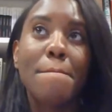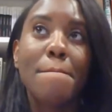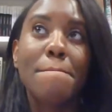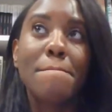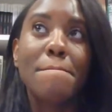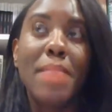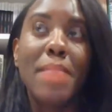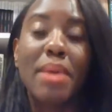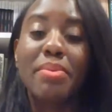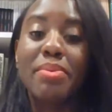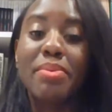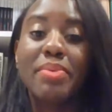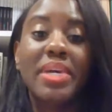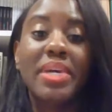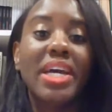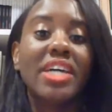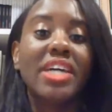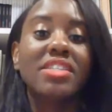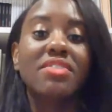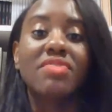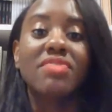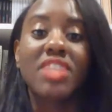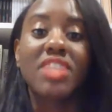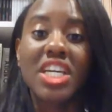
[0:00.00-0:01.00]
maybe
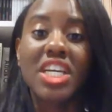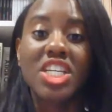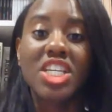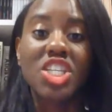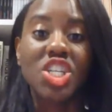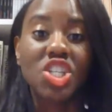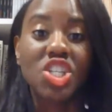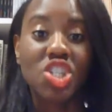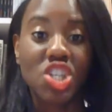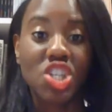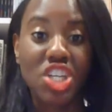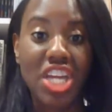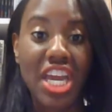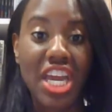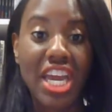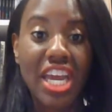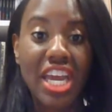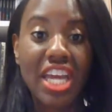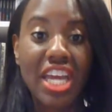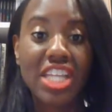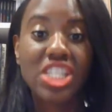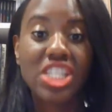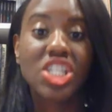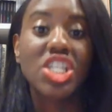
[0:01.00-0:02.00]
because of the
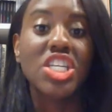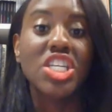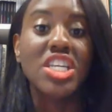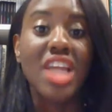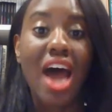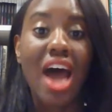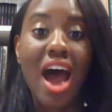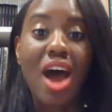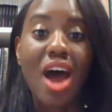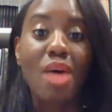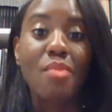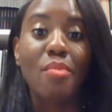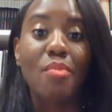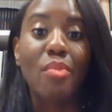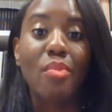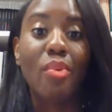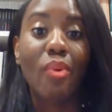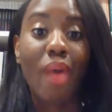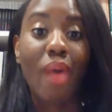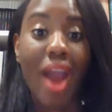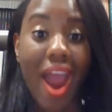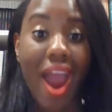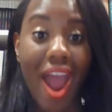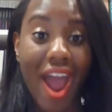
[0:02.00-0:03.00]
conditioning to not
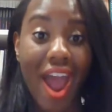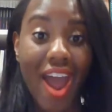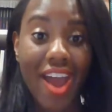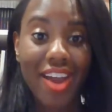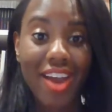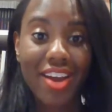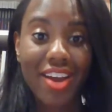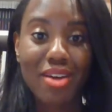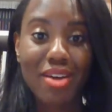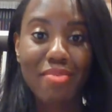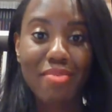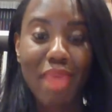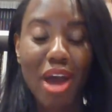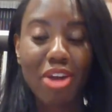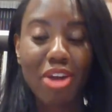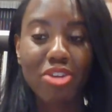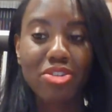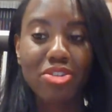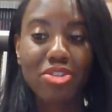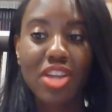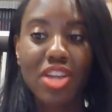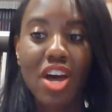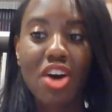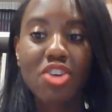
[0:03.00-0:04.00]
brag about
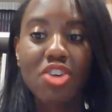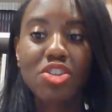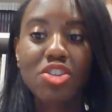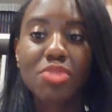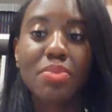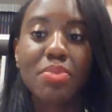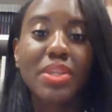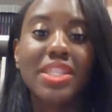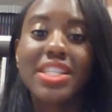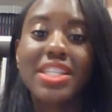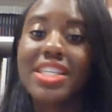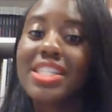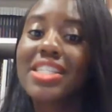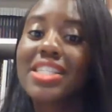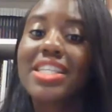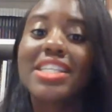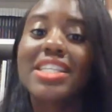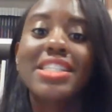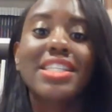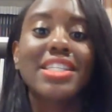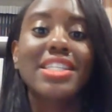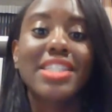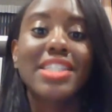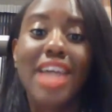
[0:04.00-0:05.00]
ourselves. But this
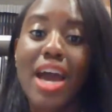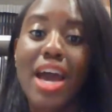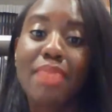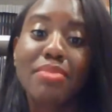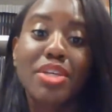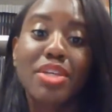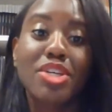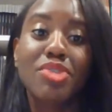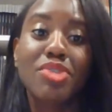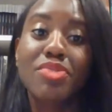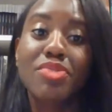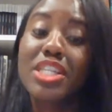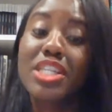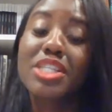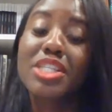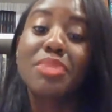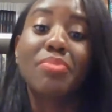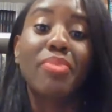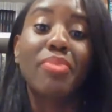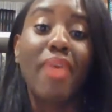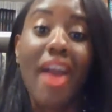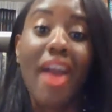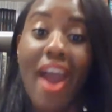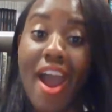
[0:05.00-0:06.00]
is the time that you need to
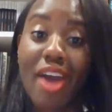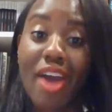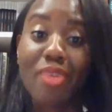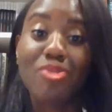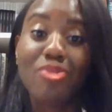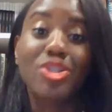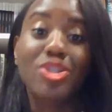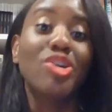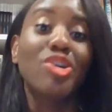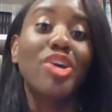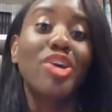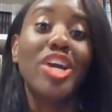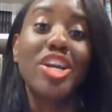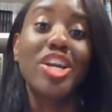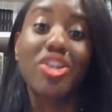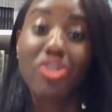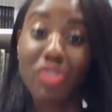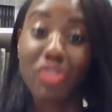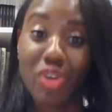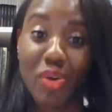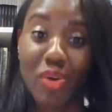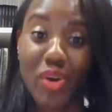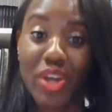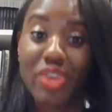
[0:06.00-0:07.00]
brag when you're
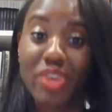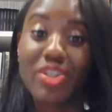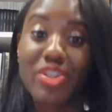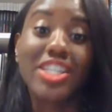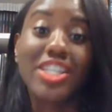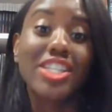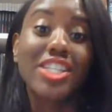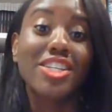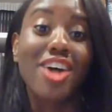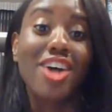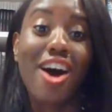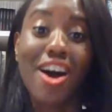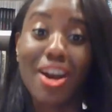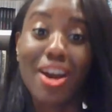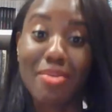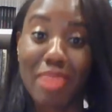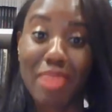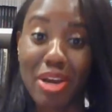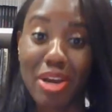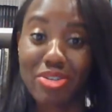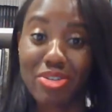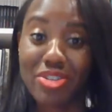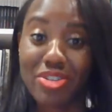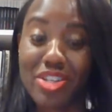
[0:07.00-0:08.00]
interviewing. You need to talk
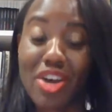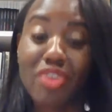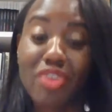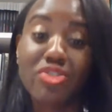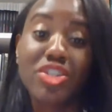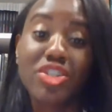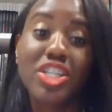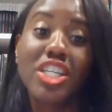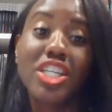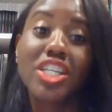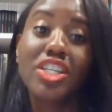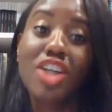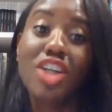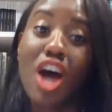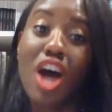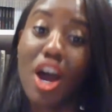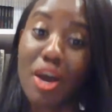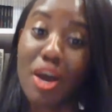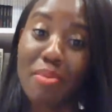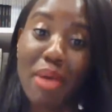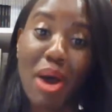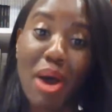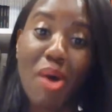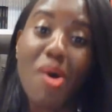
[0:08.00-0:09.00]
about yourself. You need to talk
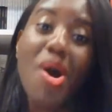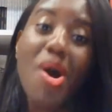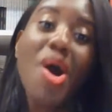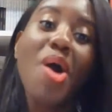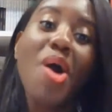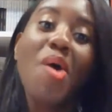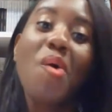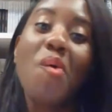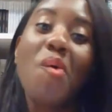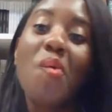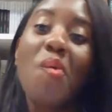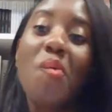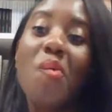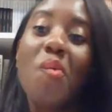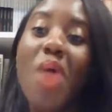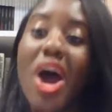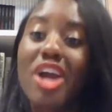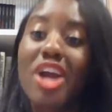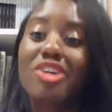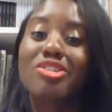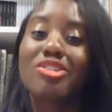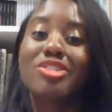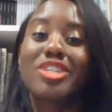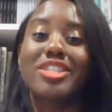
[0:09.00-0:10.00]
about why
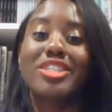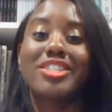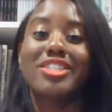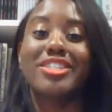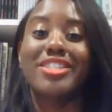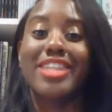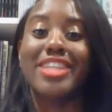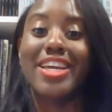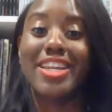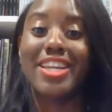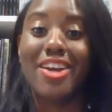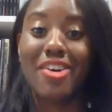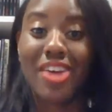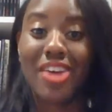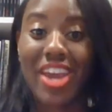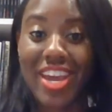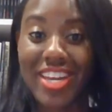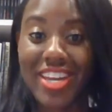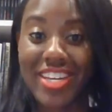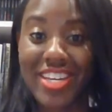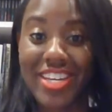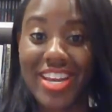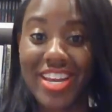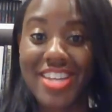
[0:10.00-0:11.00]
you're such a standout
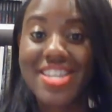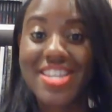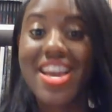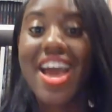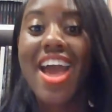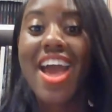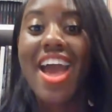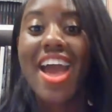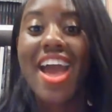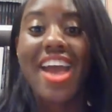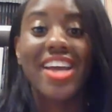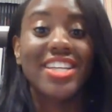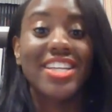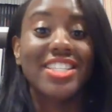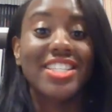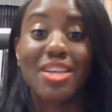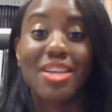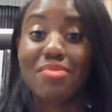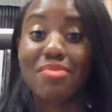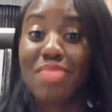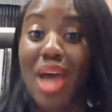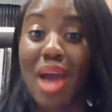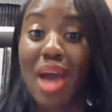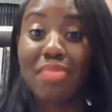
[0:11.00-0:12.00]
candidate. And
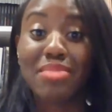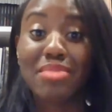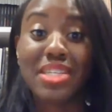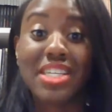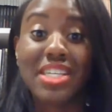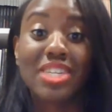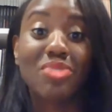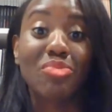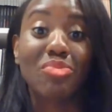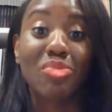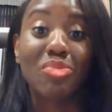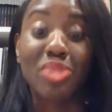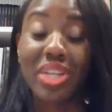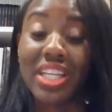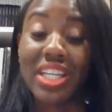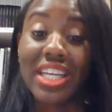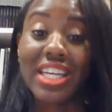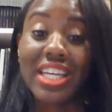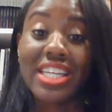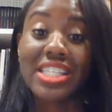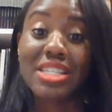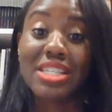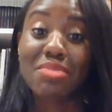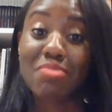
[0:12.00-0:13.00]
sometimes it really
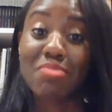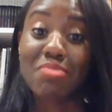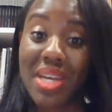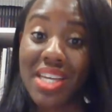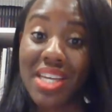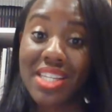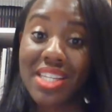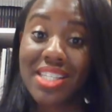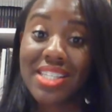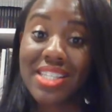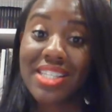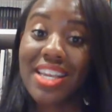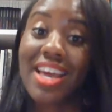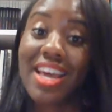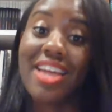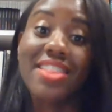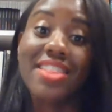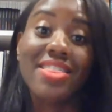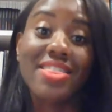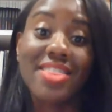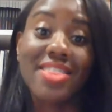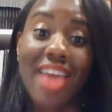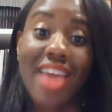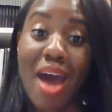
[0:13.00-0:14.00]
gets missed.
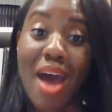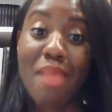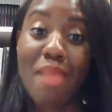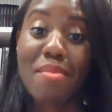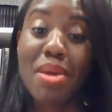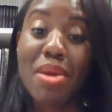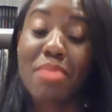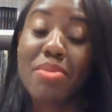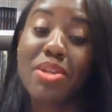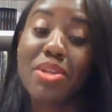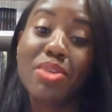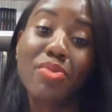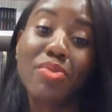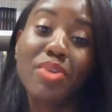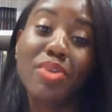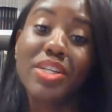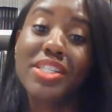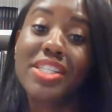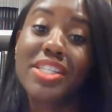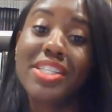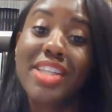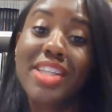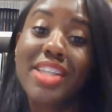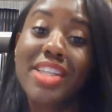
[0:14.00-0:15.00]
And that may be the
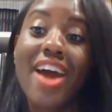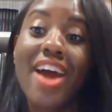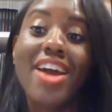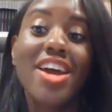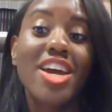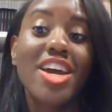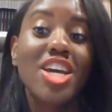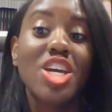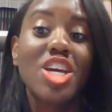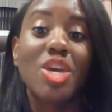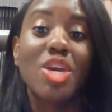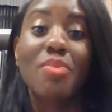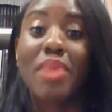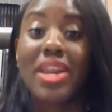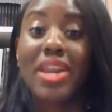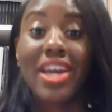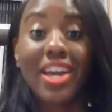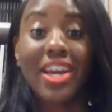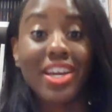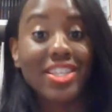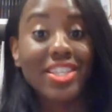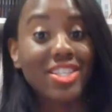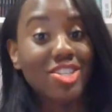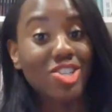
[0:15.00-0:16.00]
reason that you may
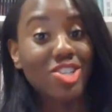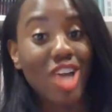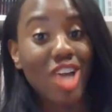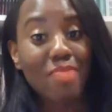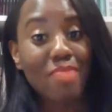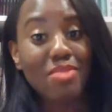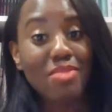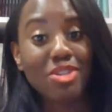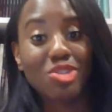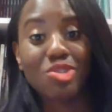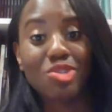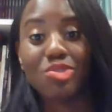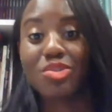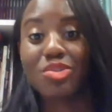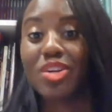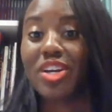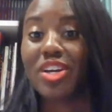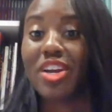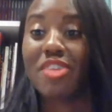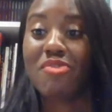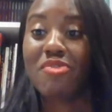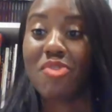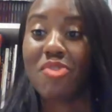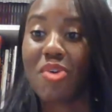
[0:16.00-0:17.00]
not get the job that you're
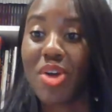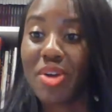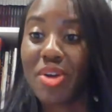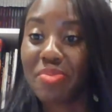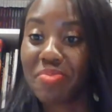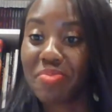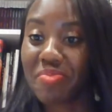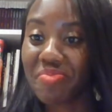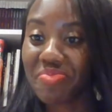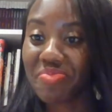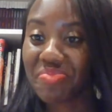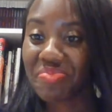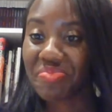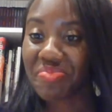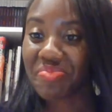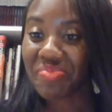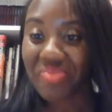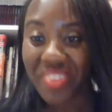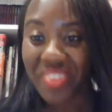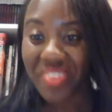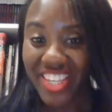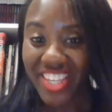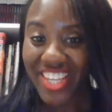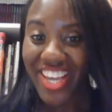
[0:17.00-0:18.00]
looking for.
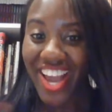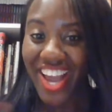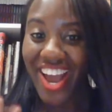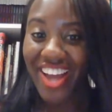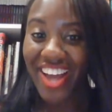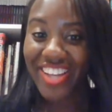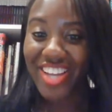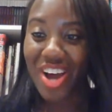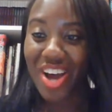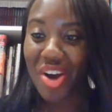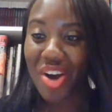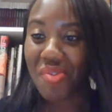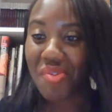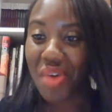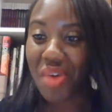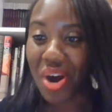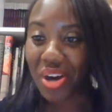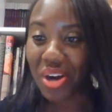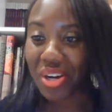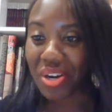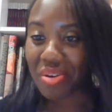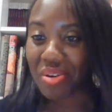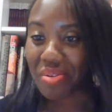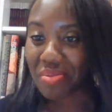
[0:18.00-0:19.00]
Hello,
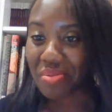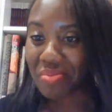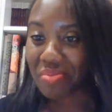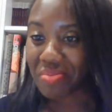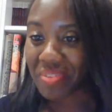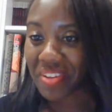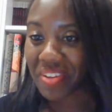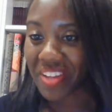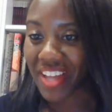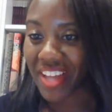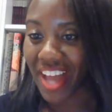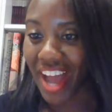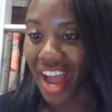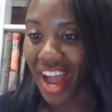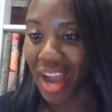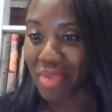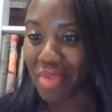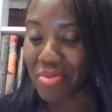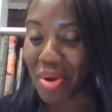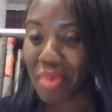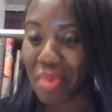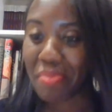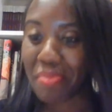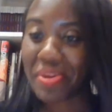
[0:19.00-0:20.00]
welcome. Hi,
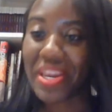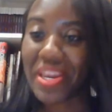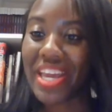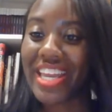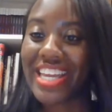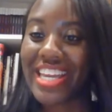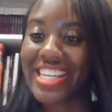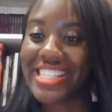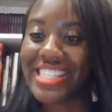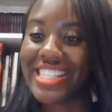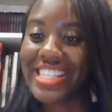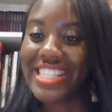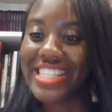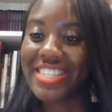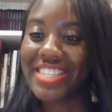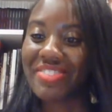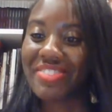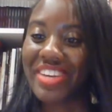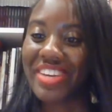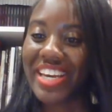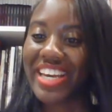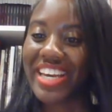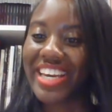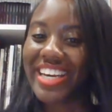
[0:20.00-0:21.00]
Primping Ain't Easy
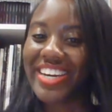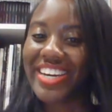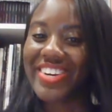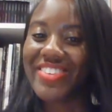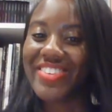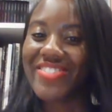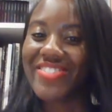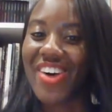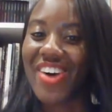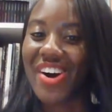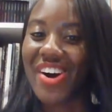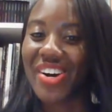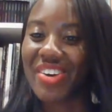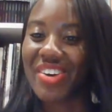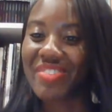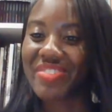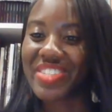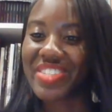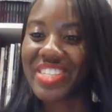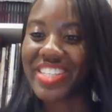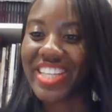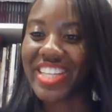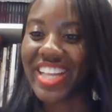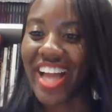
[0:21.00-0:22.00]
TV. Welcome
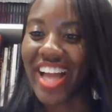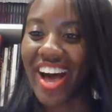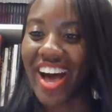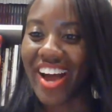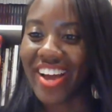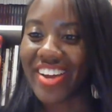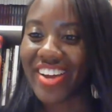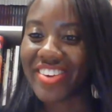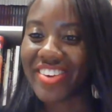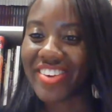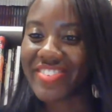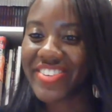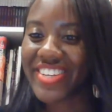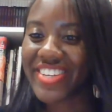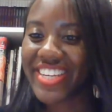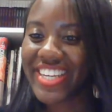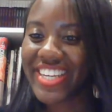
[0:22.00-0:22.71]
to the live.